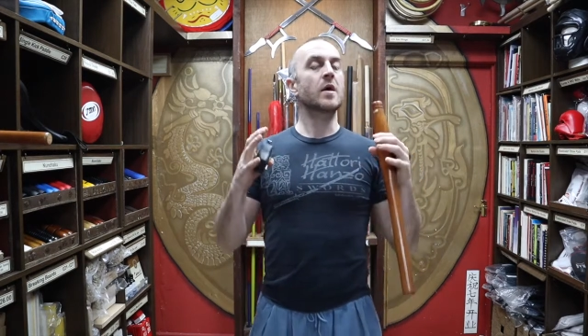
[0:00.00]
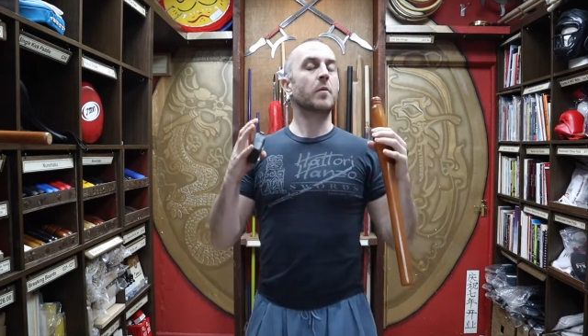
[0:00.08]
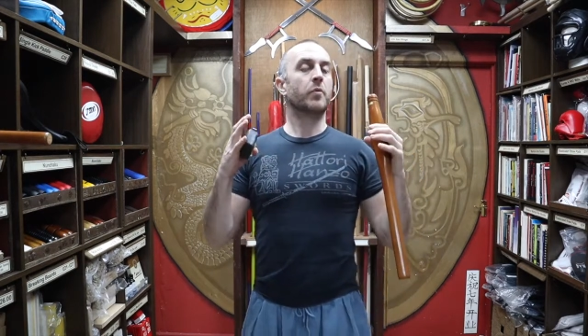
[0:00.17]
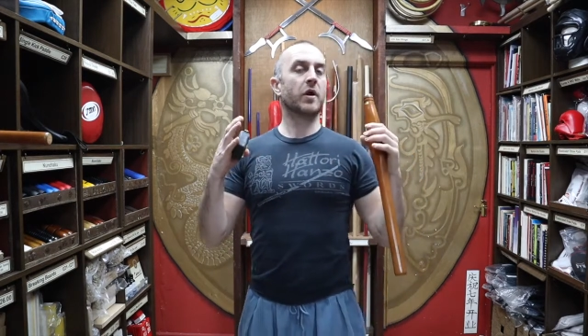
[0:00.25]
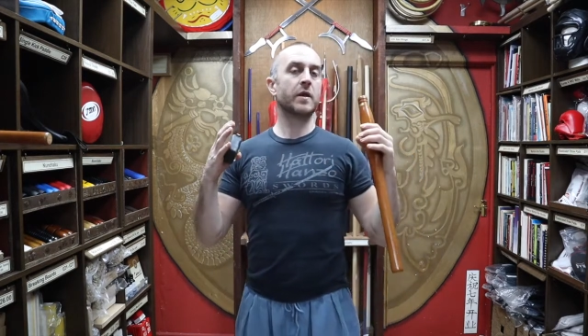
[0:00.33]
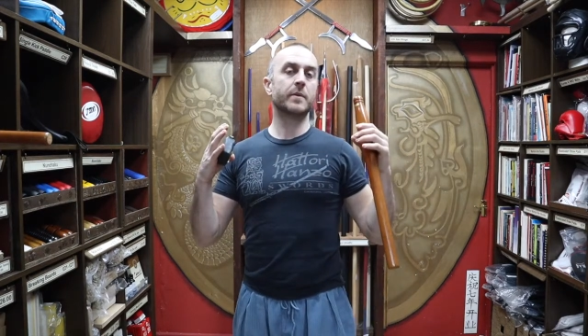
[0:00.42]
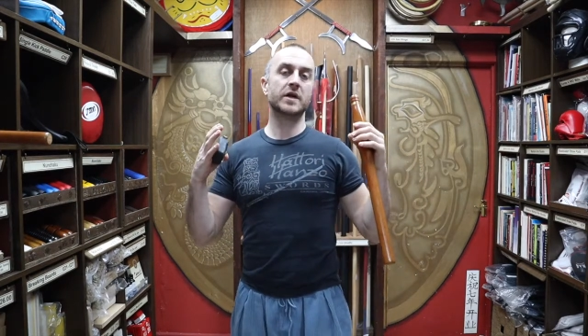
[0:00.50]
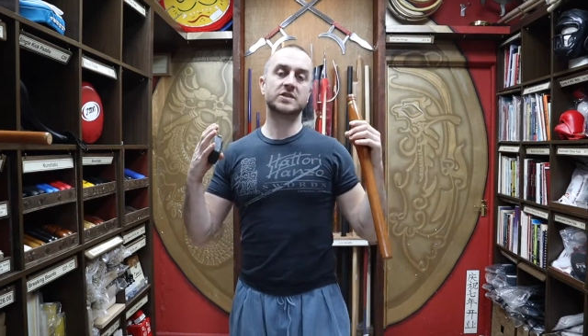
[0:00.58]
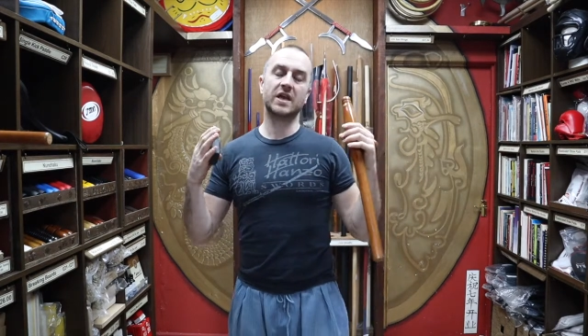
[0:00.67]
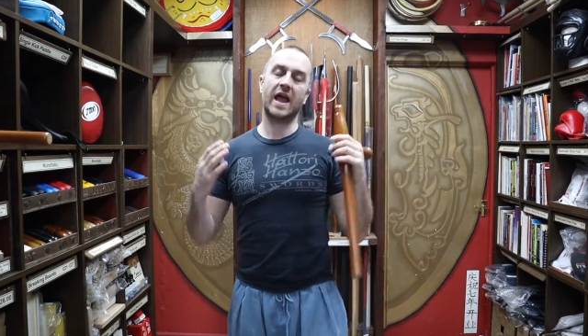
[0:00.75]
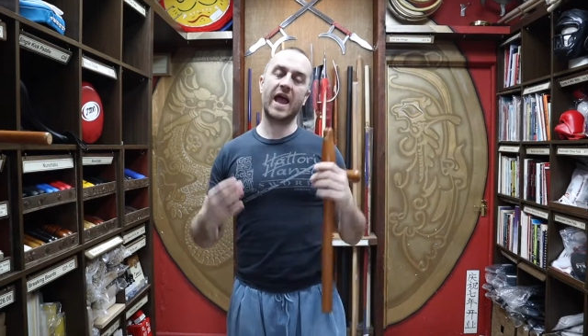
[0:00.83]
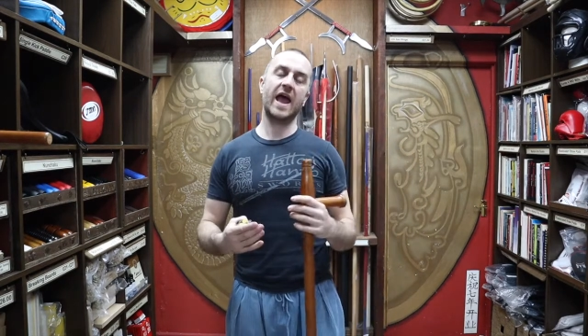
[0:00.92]
Pretty
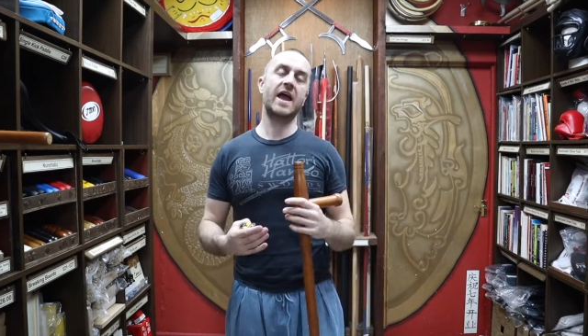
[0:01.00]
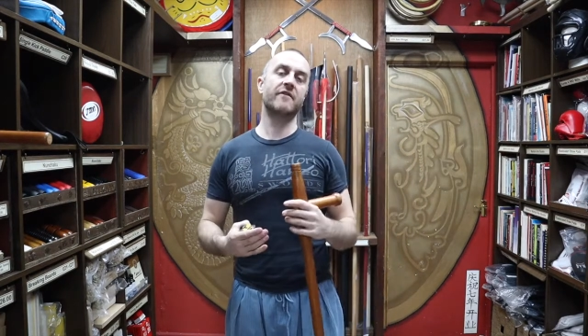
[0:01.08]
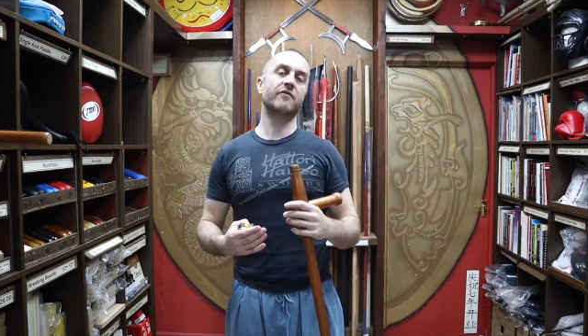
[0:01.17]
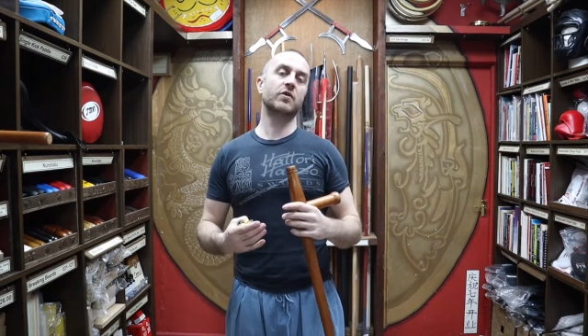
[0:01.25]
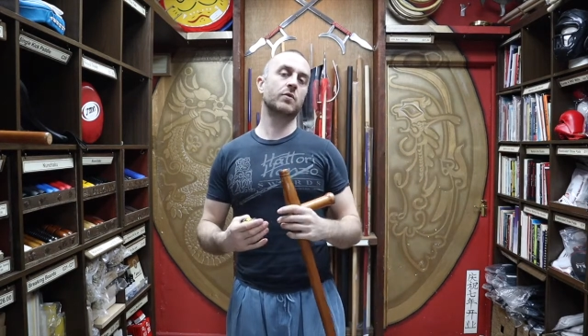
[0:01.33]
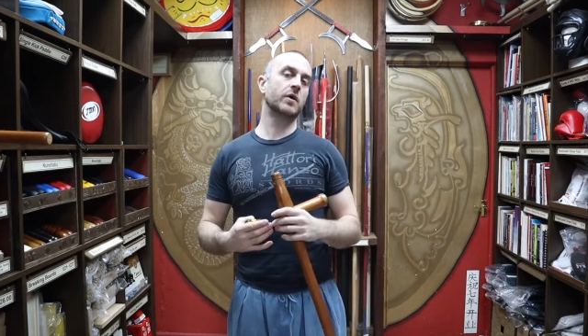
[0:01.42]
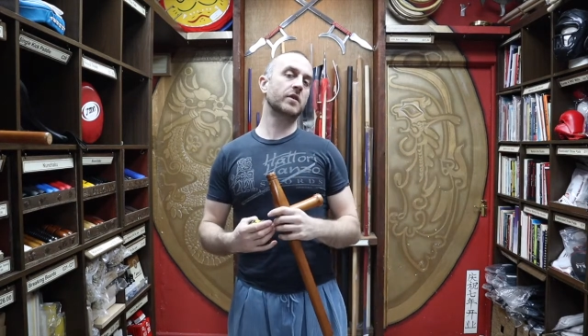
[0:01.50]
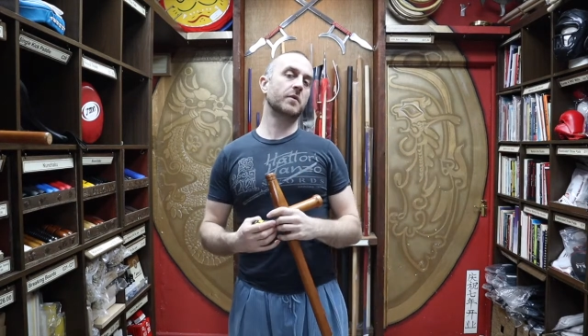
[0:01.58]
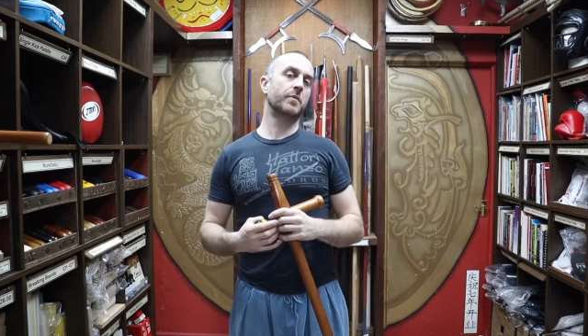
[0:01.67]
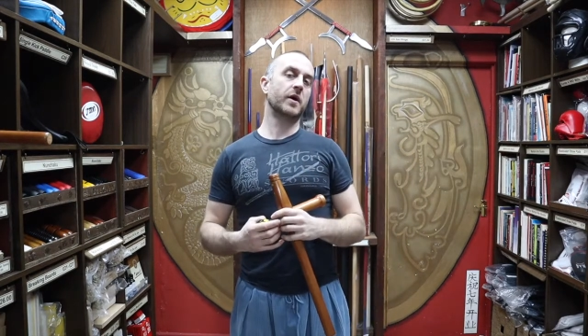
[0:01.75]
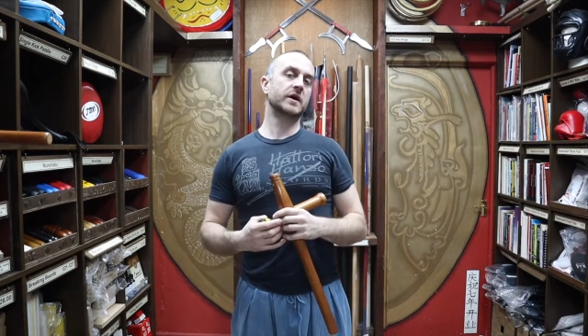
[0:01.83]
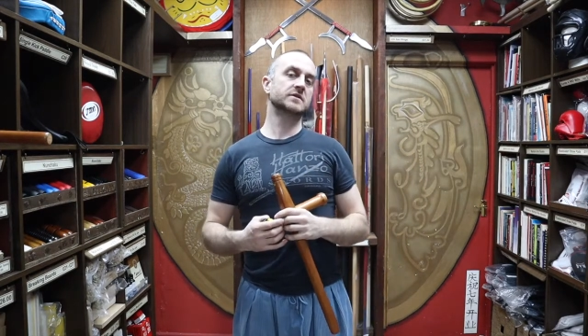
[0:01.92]
much everyone
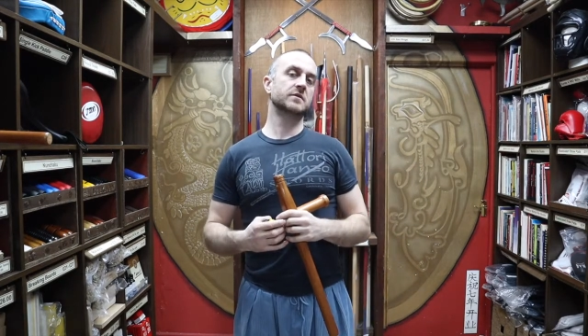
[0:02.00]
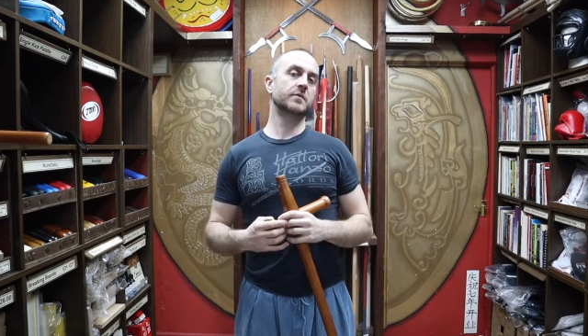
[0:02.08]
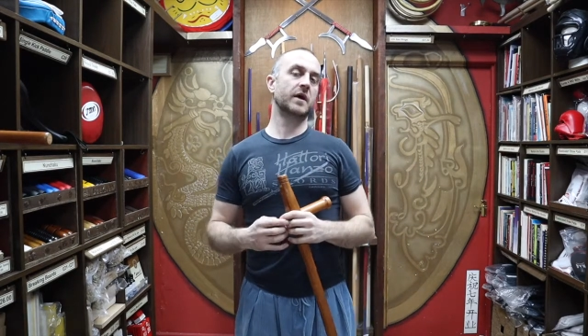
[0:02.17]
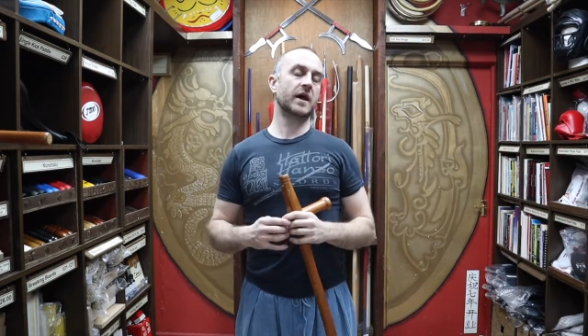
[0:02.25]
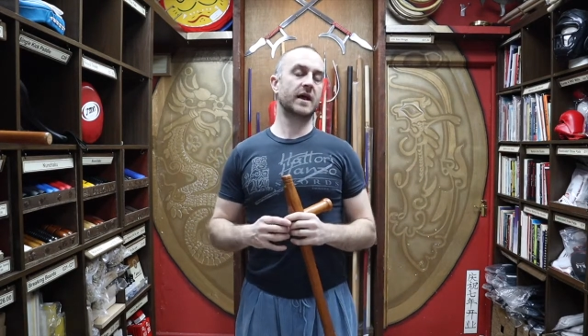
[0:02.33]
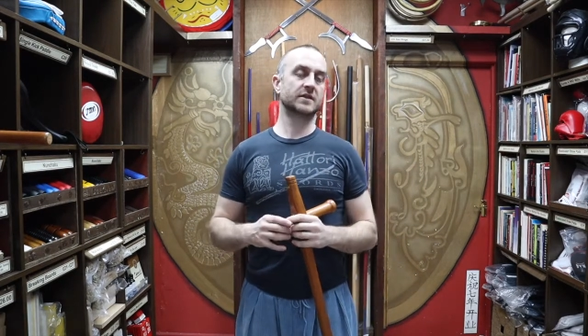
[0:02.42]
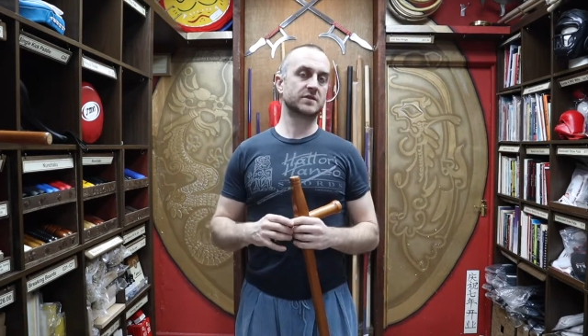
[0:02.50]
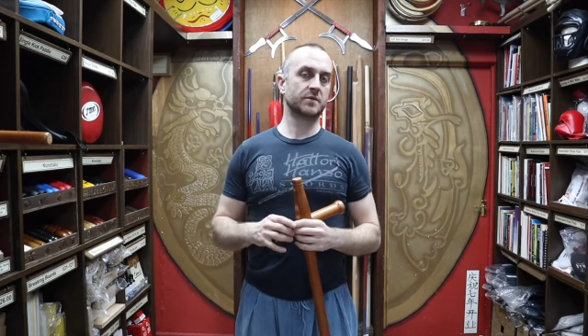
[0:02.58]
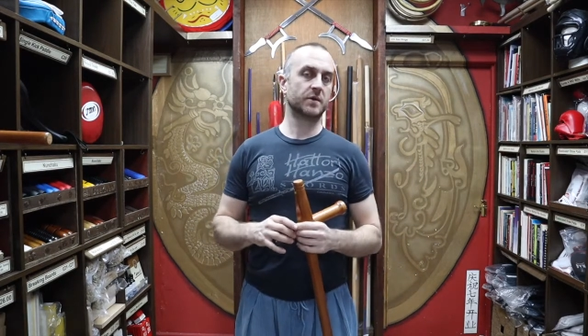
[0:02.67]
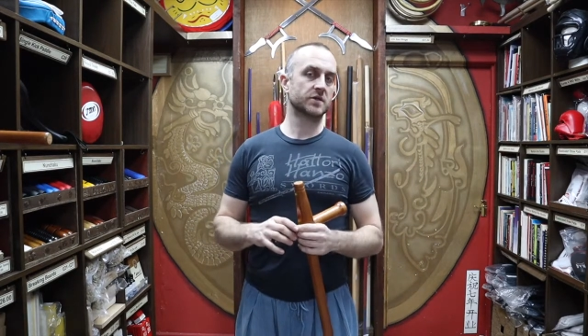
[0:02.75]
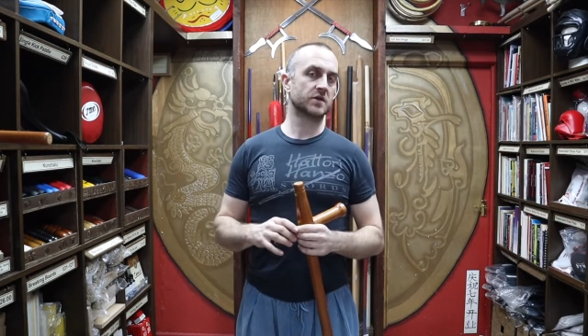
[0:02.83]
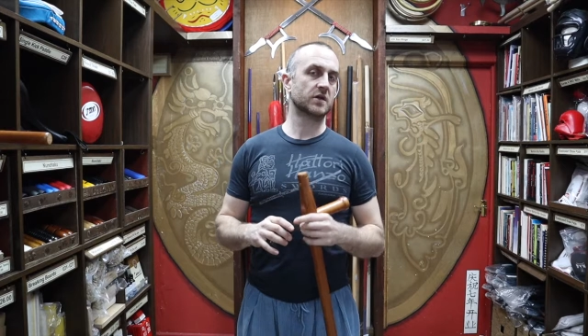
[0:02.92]
that buys them at Enso
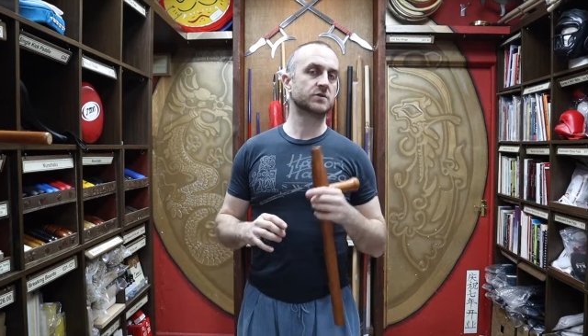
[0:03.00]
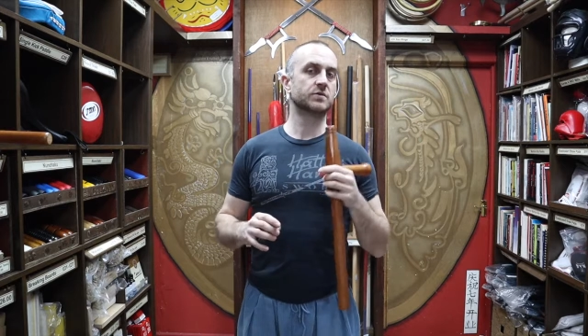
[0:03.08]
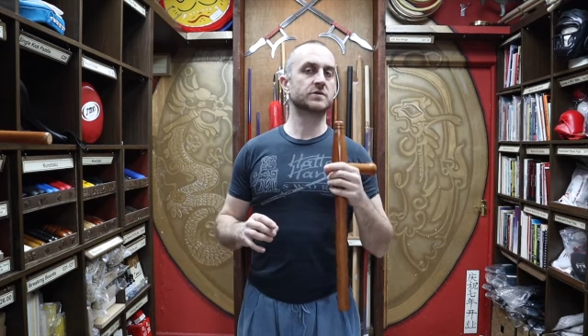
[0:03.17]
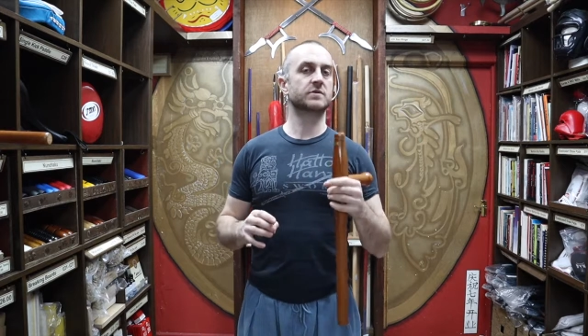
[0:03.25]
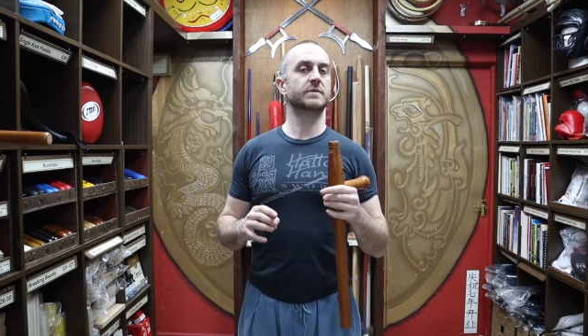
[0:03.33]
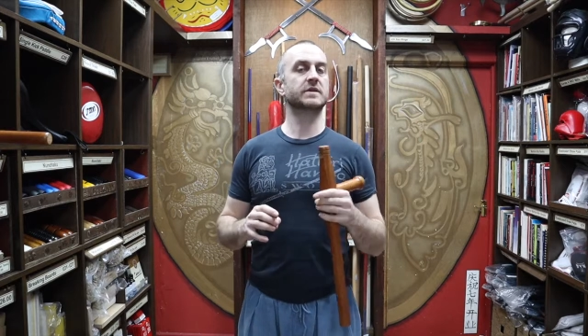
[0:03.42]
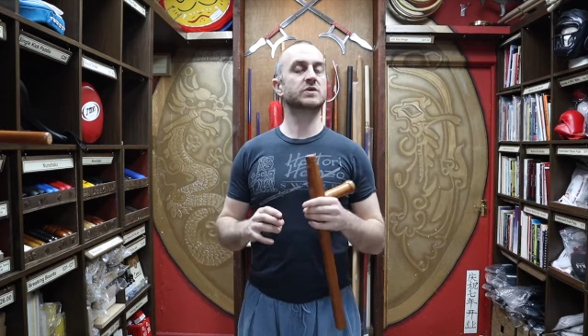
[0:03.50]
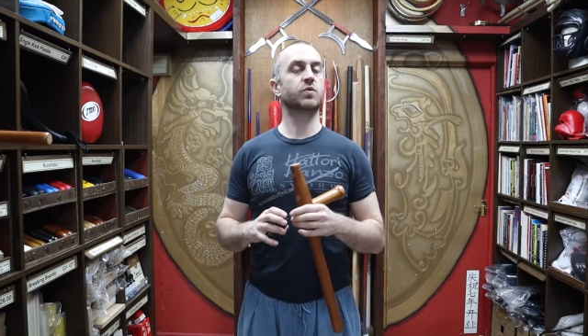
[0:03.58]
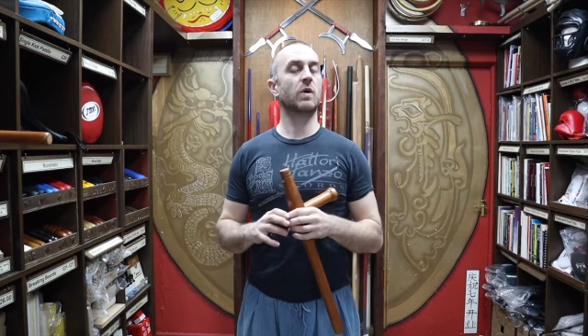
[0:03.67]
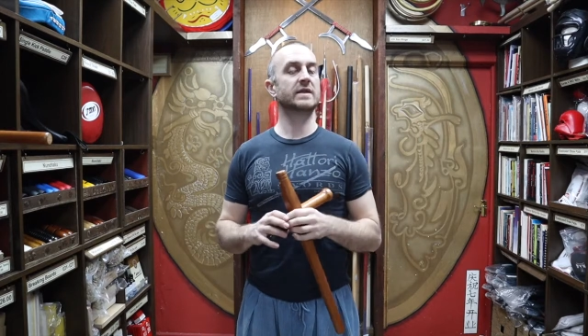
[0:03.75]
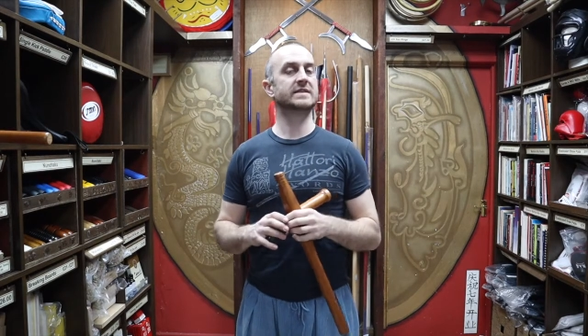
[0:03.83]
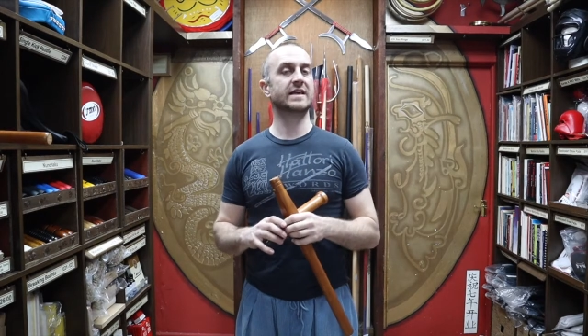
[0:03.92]
Martial Arts wants them in
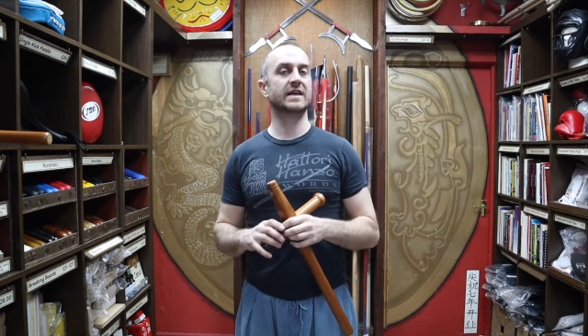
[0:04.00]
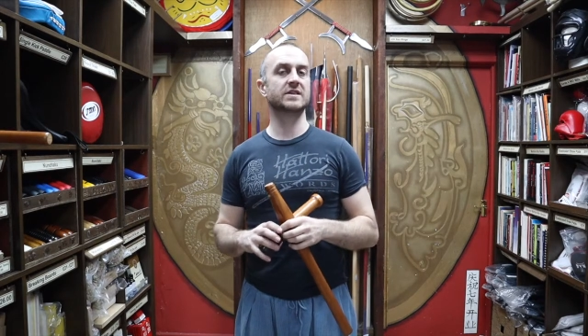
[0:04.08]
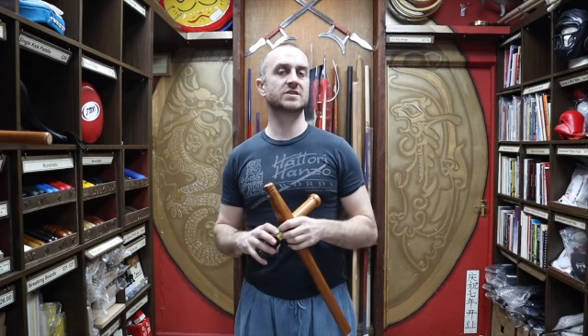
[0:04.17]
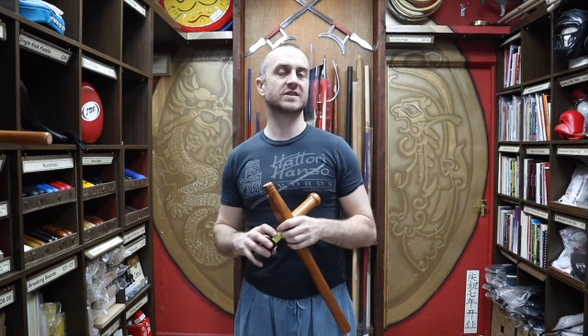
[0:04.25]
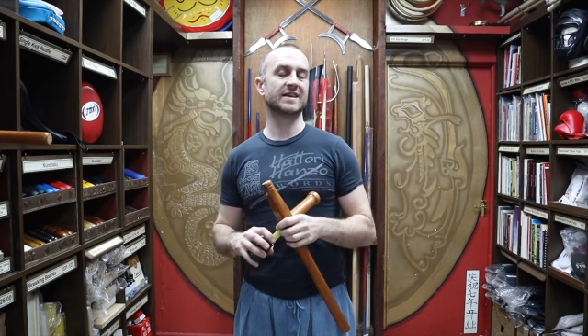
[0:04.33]
20 inch.